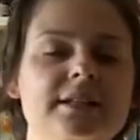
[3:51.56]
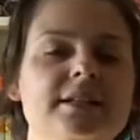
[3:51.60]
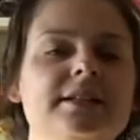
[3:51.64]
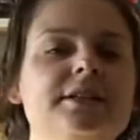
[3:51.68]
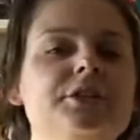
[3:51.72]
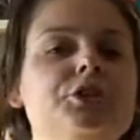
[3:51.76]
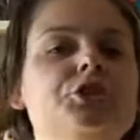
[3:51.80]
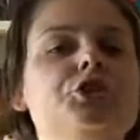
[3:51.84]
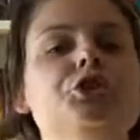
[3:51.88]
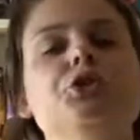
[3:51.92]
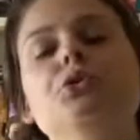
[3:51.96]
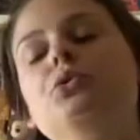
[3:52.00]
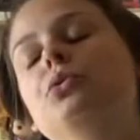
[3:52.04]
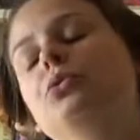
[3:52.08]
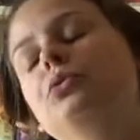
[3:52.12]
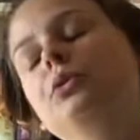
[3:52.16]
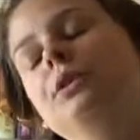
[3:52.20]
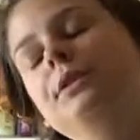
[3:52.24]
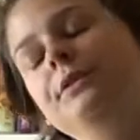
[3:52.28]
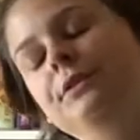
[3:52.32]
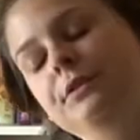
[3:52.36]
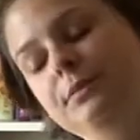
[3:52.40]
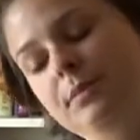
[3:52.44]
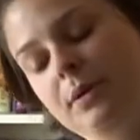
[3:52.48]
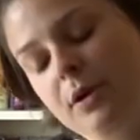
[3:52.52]
the two
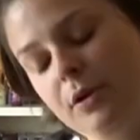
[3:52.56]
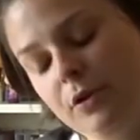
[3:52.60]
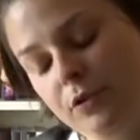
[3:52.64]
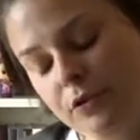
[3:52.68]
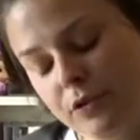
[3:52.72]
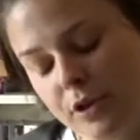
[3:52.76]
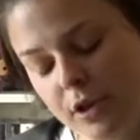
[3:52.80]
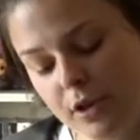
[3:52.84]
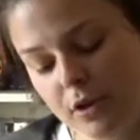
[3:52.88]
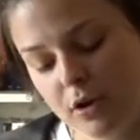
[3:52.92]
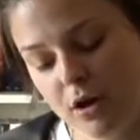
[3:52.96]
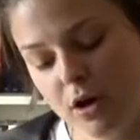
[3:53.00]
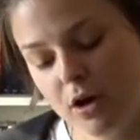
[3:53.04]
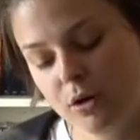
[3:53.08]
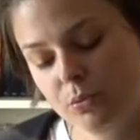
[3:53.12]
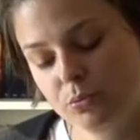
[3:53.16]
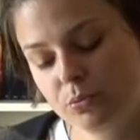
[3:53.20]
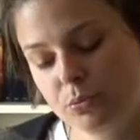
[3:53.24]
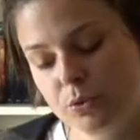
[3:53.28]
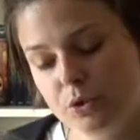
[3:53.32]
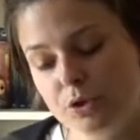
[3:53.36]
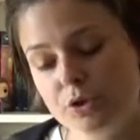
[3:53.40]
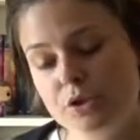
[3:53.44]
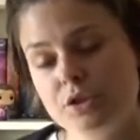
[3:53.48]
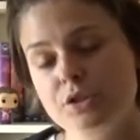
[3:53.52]
review books I got
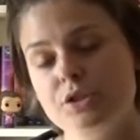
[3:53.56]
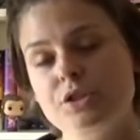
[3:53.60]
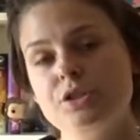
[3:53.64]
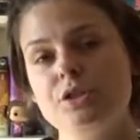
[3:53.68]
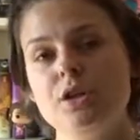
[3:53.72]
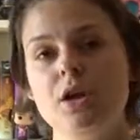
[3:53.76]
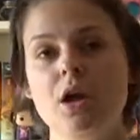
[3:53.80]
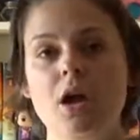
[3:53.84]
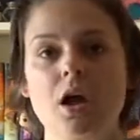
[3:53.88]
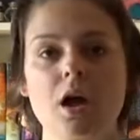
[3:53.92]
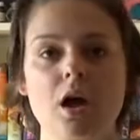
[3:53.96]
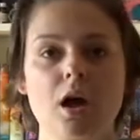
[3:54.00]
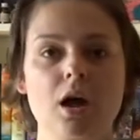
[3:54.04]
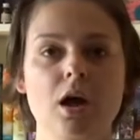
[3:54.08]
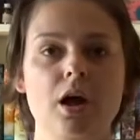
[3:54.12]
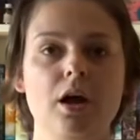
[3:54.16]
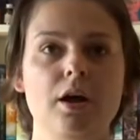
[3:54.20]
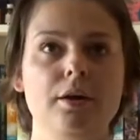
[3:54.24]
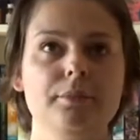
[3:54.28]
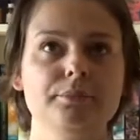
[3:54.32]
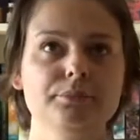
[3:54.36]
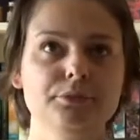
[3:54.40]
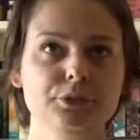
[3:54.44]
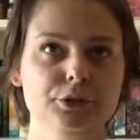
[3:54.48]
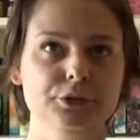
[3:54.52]
was
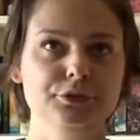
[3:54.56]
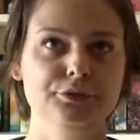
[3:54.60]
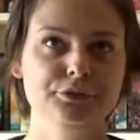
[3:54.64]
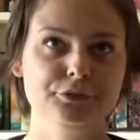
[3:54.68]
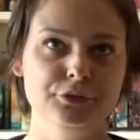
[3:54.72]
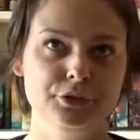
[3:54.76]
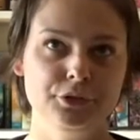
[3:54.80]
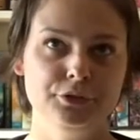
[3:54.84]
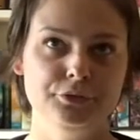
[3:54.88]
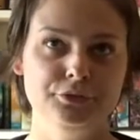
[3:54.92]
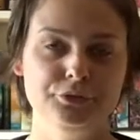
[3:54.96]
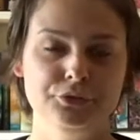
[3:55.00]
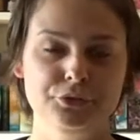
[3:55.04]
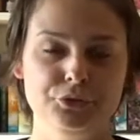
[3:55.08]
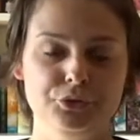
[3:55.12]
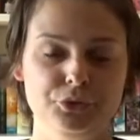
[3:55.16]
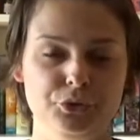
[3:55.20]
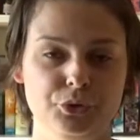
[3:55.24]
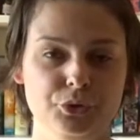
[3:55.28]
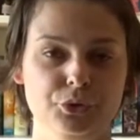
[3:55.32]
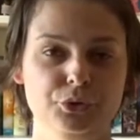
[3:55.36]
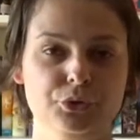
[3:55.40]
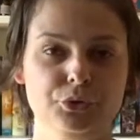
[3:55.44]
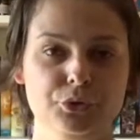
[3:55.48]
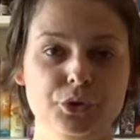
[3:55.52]
um, Tuf Tuf
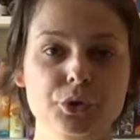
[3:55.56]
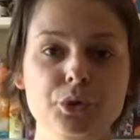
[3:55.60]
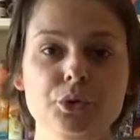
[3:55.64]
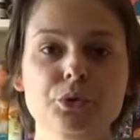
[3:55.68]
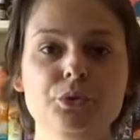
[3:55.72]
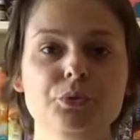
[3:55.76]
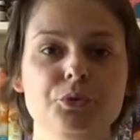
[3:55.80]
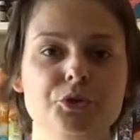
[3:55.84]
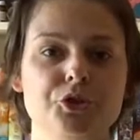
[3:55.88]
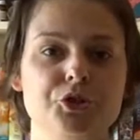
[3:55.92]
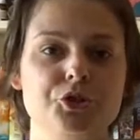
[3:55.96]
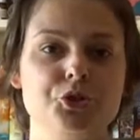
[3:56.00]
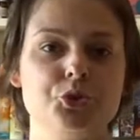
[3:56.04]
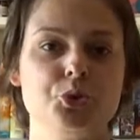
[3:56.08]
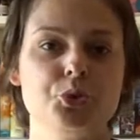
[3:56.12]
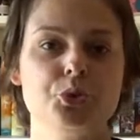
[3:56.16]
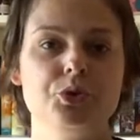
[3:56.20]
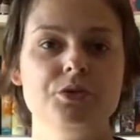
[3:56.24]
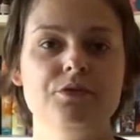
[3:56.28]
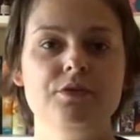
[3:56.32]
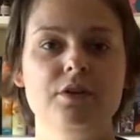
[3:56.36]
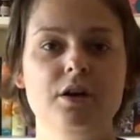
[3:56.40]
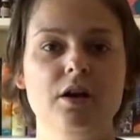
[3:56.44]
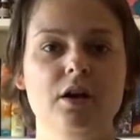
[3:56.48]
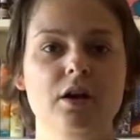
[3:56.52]
Toot Toot, which is sort
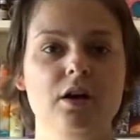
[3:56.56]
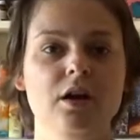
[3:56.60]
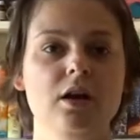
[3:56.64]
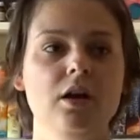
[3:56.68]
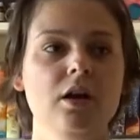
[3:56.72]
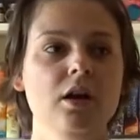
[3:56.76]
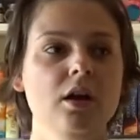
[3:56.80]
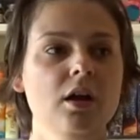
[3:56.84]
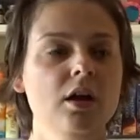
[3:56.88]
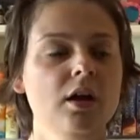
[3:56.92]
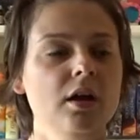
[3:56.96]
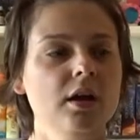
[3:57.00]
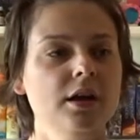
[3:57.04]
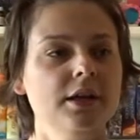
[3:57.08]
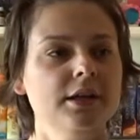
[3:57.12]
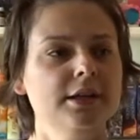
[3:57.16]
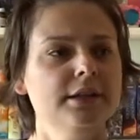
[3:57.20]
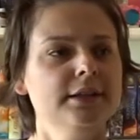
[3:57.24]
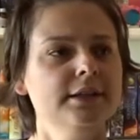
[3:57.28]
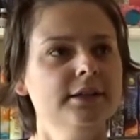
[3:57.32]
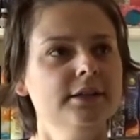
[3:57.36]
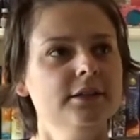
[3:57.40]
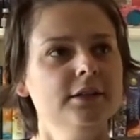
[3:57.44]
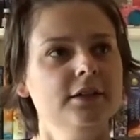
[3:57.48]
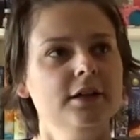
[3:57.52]
of a
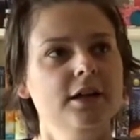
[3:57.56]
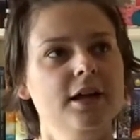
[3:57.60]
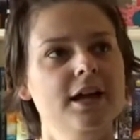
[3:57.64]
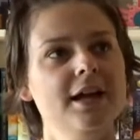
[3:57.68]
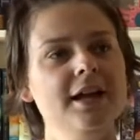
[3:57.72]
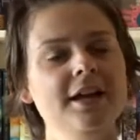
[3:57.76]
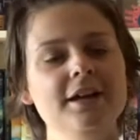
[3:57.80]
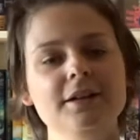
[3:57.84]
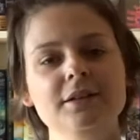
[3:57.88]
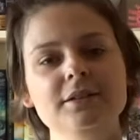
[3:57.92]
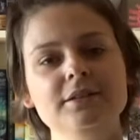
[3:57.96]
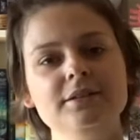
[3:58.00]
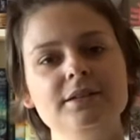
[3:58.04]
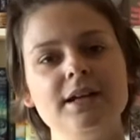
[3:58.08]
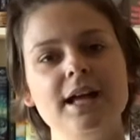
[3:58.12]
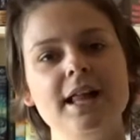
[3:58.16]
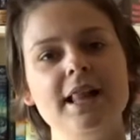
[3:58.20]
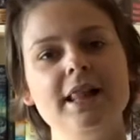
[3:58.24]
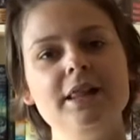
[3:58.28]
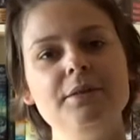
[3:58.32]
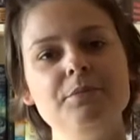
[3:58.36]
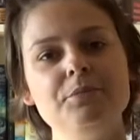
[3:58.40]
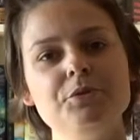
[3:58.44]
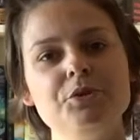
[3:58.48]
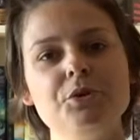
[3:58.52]

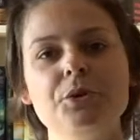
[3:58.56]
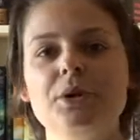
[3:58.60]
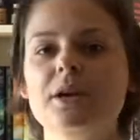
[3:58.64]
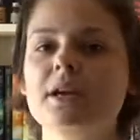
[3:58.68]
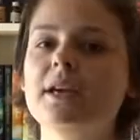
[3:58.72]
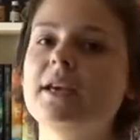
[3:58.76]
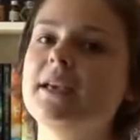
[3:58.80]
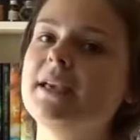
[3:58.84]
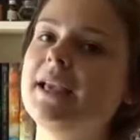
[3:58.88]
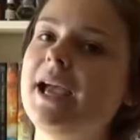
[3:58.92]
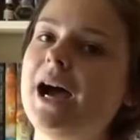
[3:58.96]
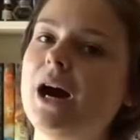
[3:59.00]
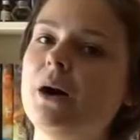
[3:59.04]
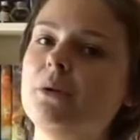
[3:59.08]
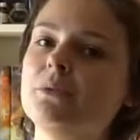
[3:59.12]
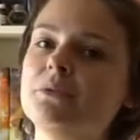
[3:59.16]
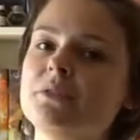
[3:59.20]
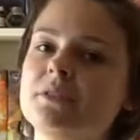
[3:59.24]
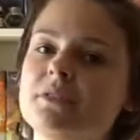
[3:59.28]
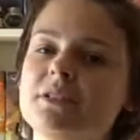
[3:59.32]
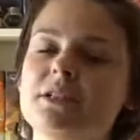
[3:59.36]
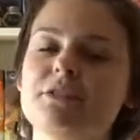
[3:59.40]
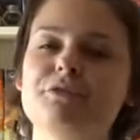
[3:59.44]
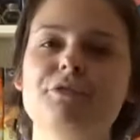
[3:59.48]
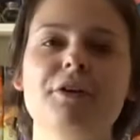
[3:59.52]
help you can
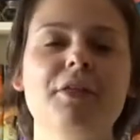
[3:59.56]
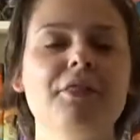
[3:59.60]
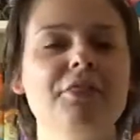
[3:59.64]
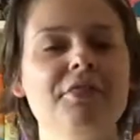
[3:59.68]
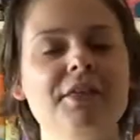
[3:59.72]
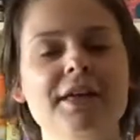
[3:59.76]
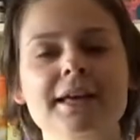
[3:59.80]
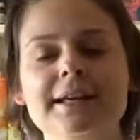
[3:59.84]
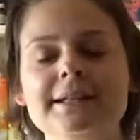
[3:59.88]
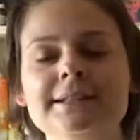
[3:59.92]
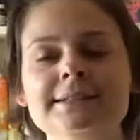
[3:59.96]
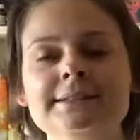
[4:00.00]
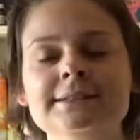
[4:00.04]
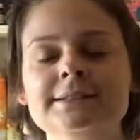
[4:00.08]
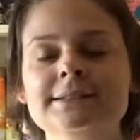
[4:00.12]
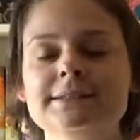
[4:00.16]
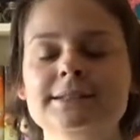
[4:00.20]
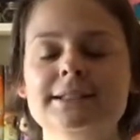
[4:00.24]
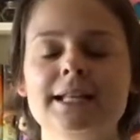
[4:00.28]
count different things